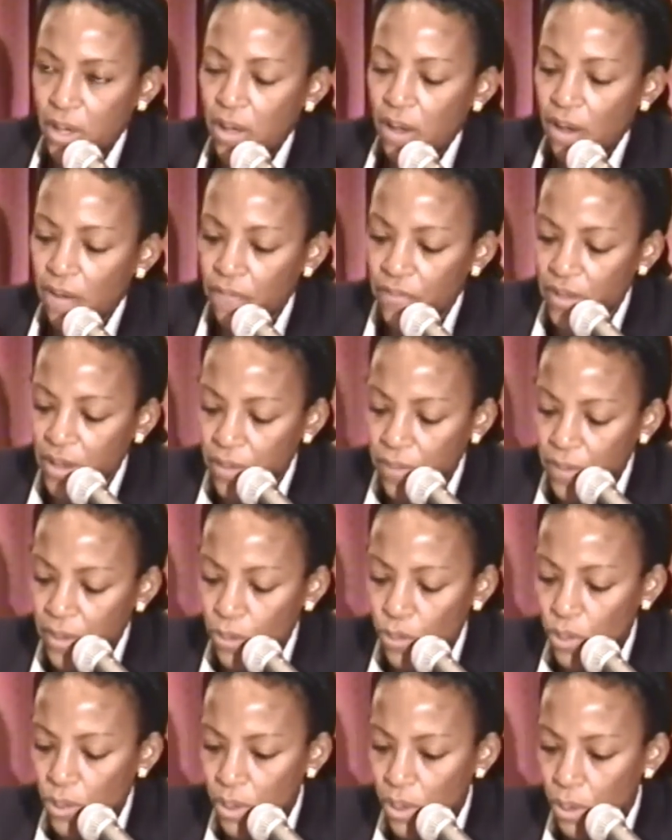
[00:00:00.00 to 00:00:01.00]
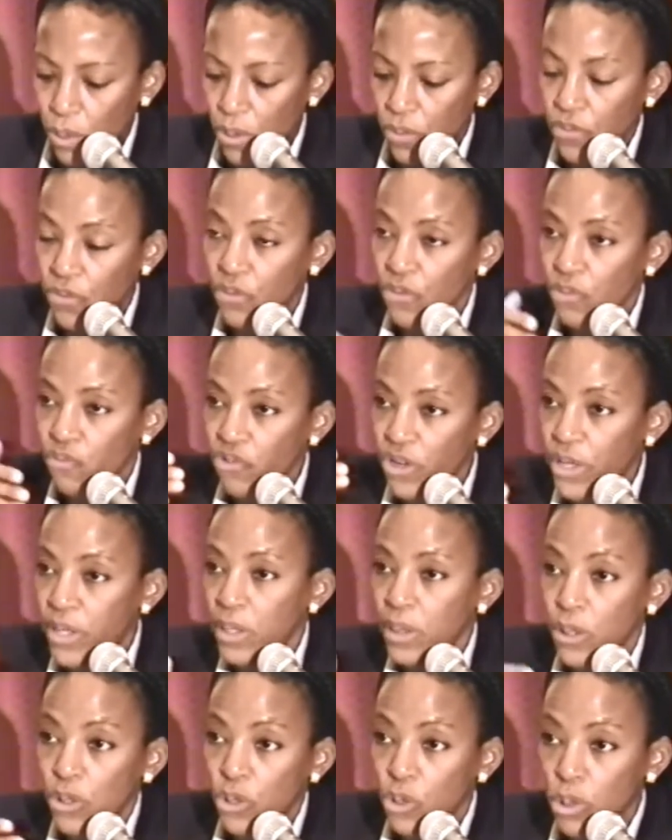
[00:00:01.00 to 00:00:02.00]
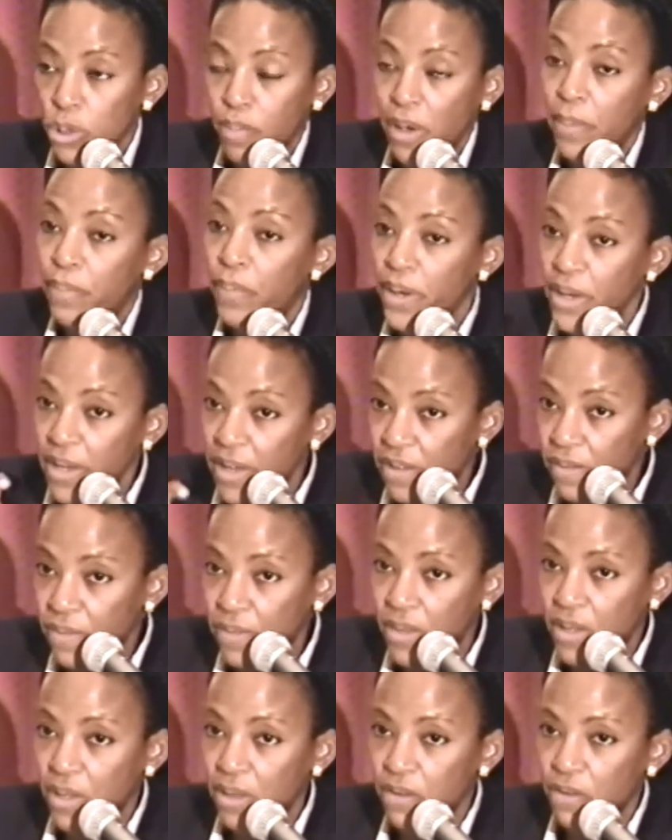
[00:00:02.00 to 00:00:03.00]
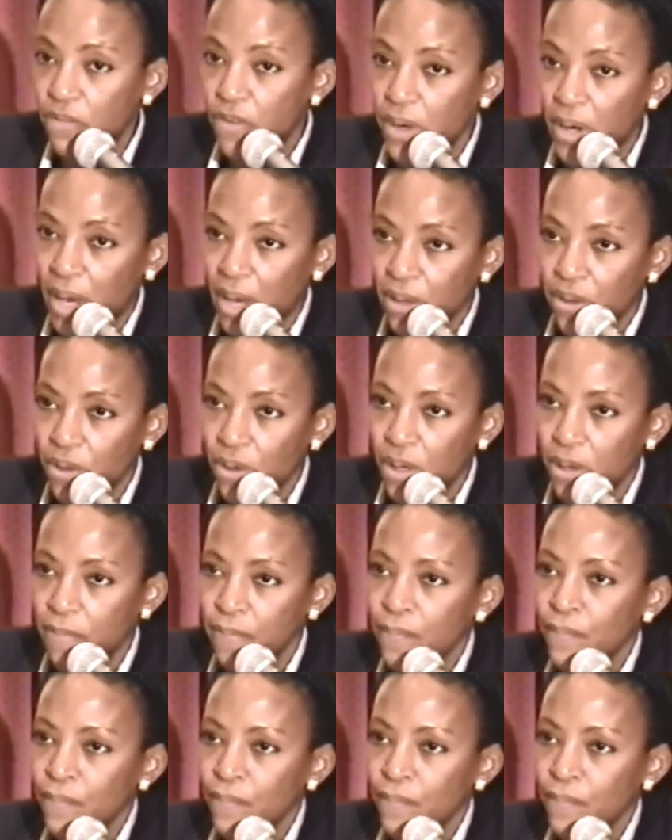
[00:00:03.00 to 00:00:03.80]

And then they will go on to reading the newspaper in the vernacular.